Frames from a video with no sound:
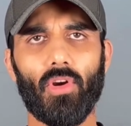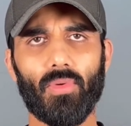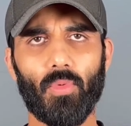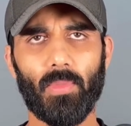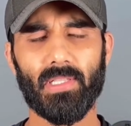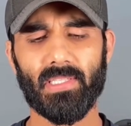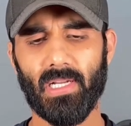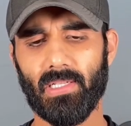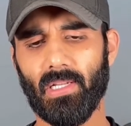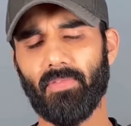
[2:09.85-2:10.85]
automobile
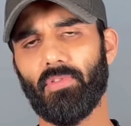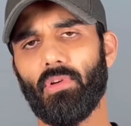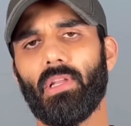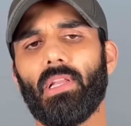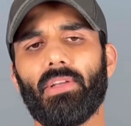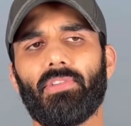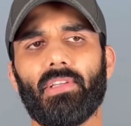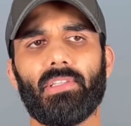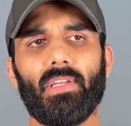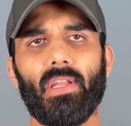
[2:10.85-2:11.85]
sector, if you're really
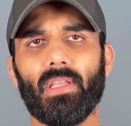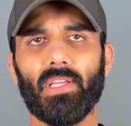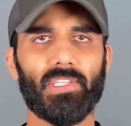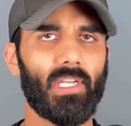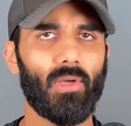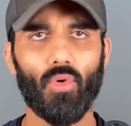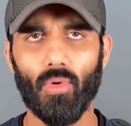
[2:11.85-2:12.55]
interested in kitchen